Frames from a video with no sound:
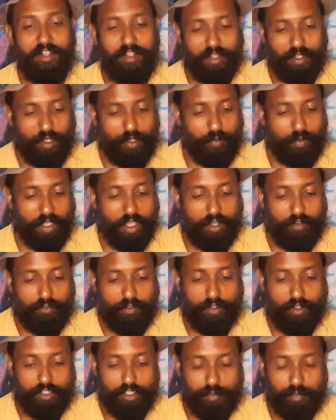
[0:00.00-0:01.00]
here we are
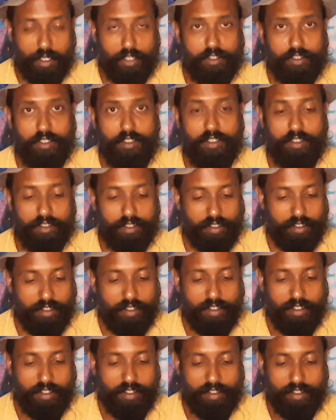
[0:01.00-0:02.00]
for a special
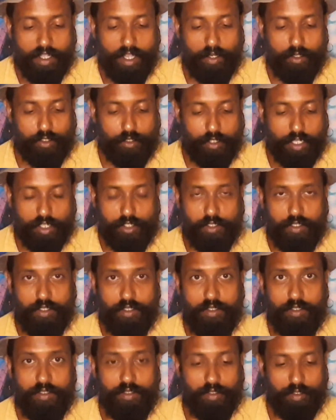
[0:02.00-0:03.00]
tarot
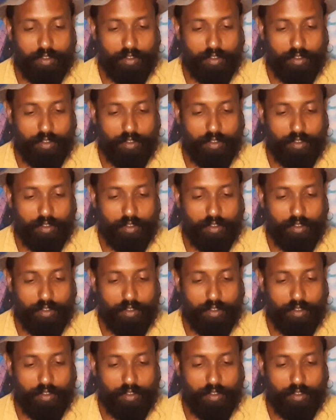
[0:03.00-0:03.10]
session